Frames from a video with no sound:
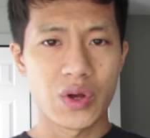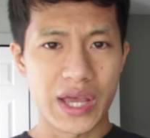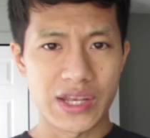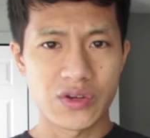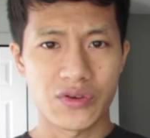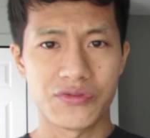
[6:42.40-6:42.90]

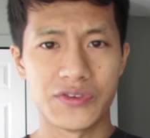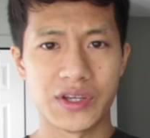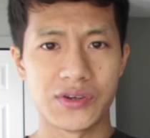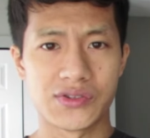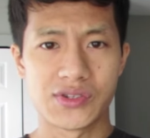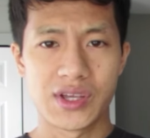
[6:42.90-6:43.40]
and your
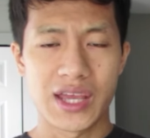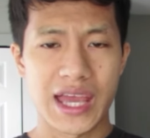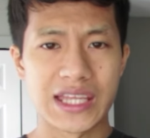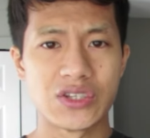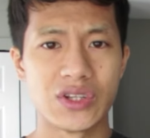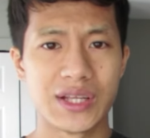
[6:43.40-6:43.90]
fears
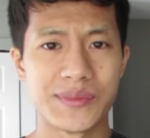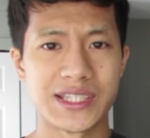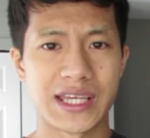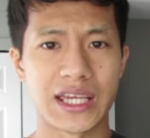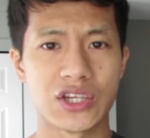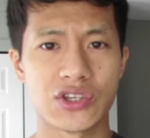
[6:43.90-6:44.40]
and your
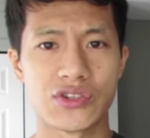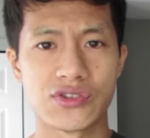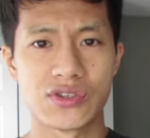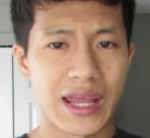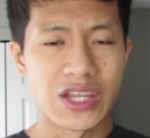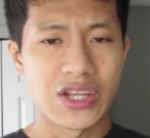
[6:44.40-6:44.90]

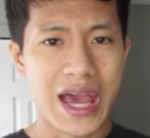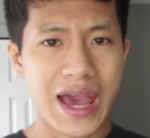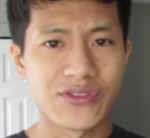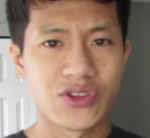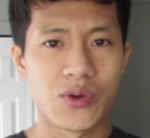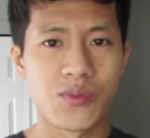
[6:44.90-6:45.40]
limitations, and you
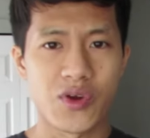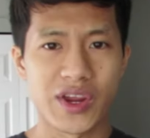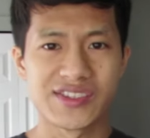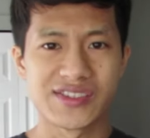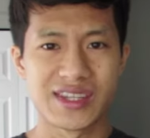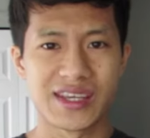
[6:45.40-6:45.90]
have to
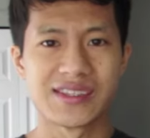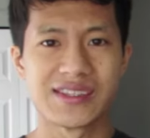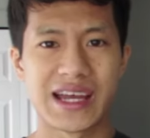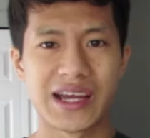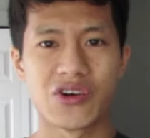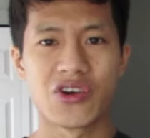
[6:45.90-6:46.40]
embrace things
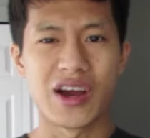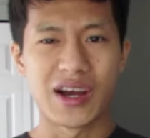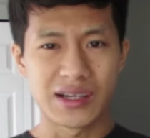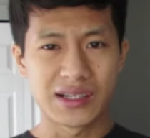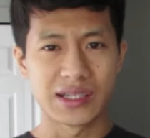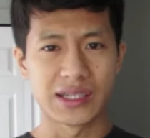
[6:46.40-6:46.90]
that are
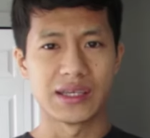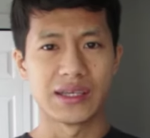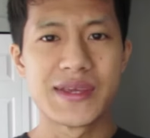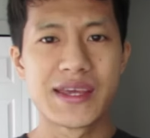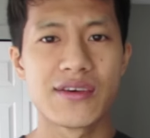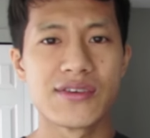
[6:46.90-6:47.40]
ugly,
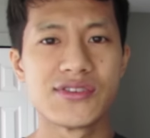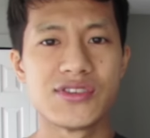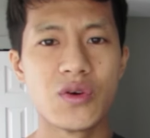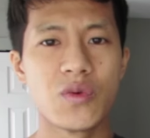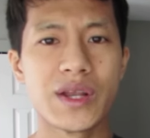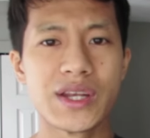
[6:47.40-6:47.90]
because
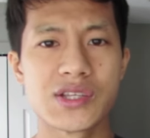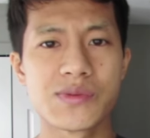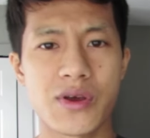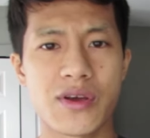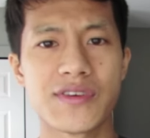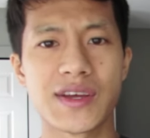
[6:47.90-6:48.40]
no one is
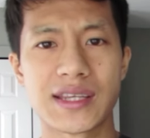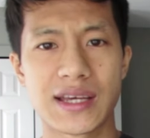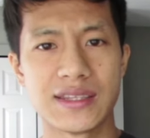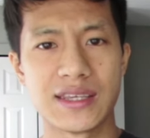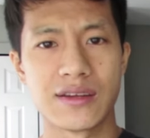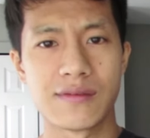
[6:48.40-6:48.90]
perfect
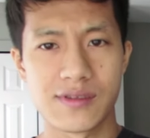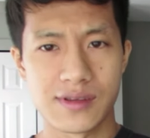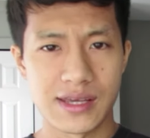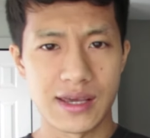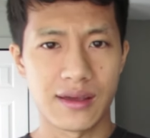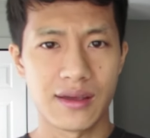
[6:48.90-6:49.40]
at the end of the
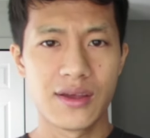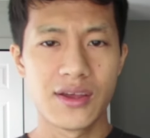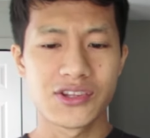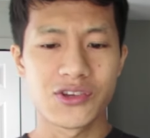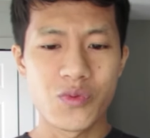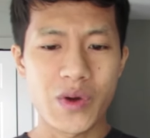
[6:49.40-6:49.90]
day.
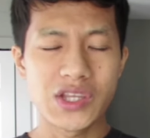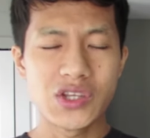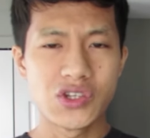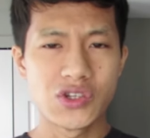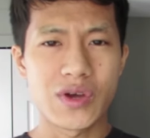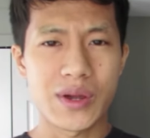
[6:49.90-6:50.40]
So when
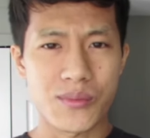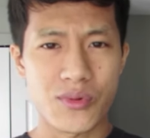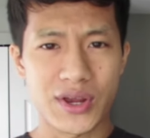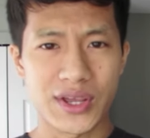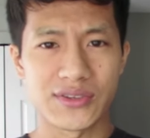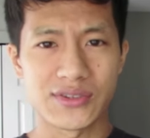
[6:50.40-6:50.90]
you do
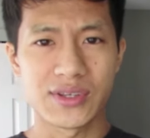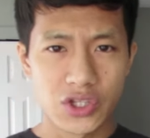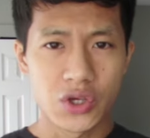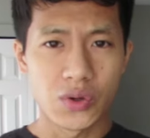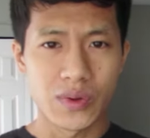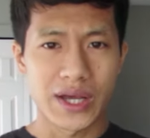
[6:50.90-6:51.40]
embrace
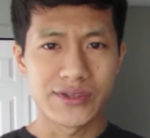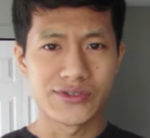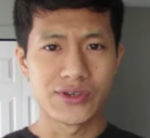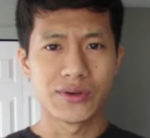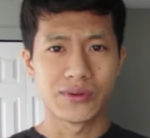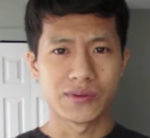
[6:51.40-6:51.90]
you as
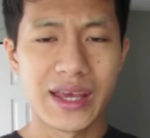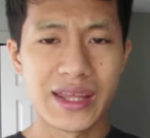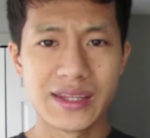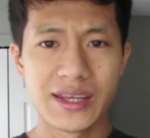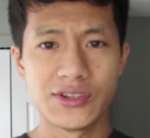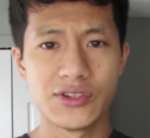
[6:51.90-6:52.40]
you,
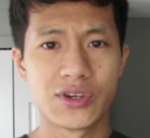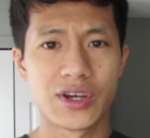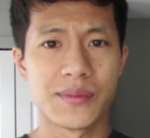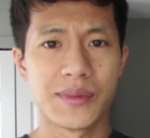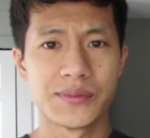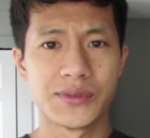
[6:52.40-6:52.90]
and then you
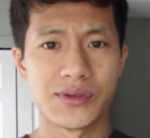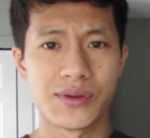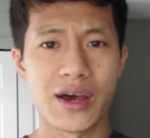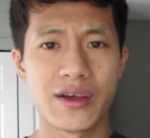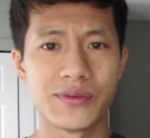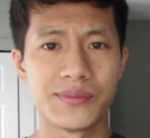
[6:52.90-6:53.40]
come up to
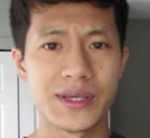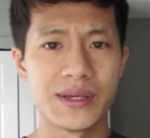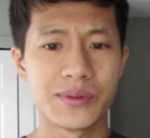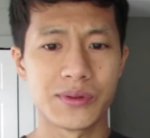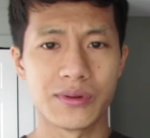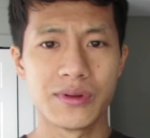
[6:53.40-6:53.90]
other
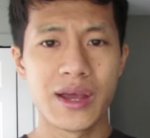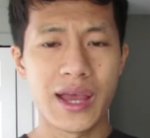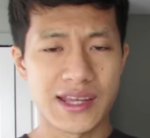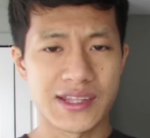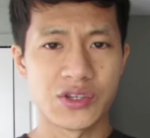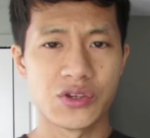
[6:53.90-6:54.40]
people
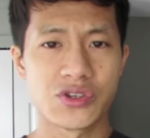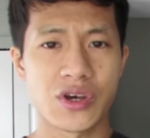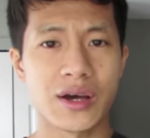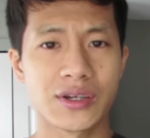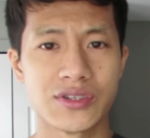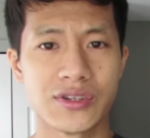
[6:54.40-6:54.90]
and then you
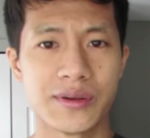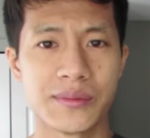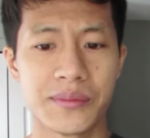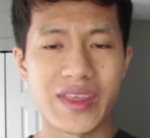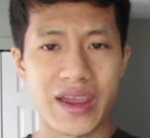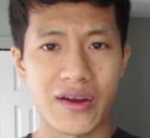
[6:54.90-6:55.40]
talk to them,
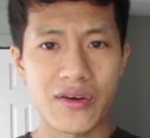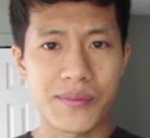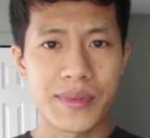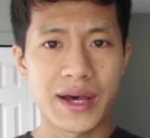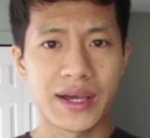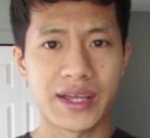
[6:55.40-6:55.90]
their
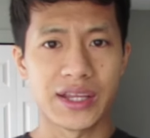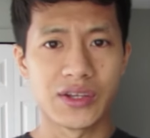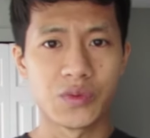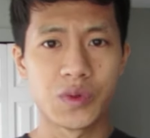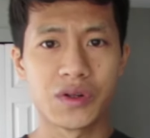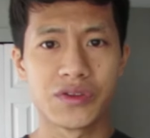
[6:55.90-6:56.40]

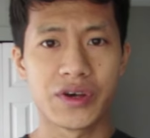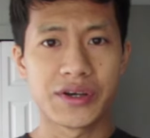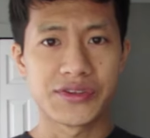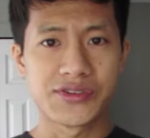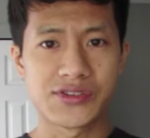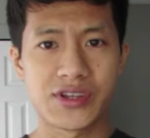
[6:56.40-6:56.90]
mind will
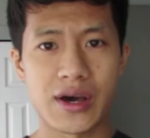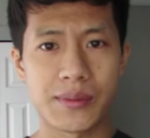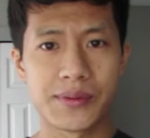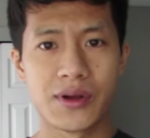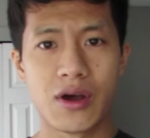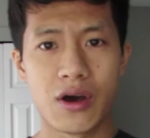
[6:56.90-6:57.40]
not stop